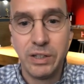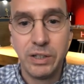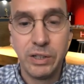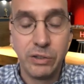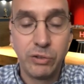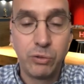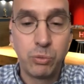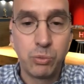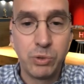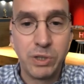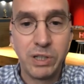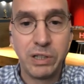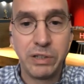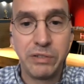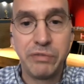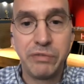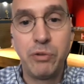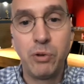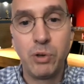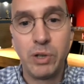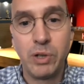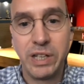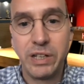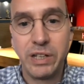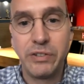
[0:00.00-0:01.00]
is really
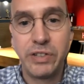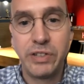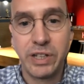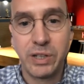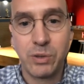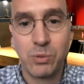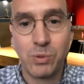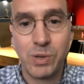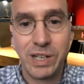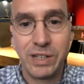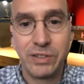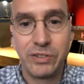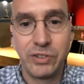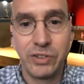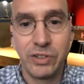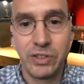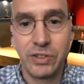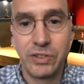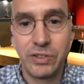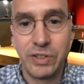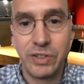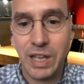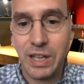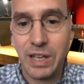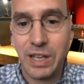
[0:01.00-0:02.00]
fully
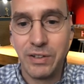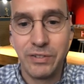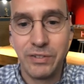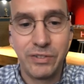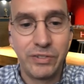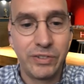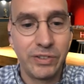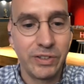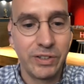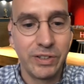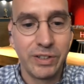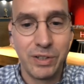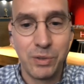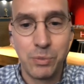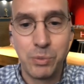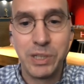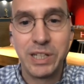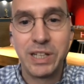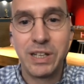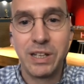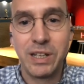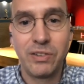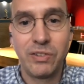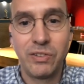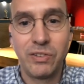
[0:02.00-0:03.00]
integrated, and we
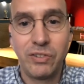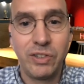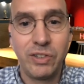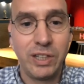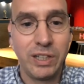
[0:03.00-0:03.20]
can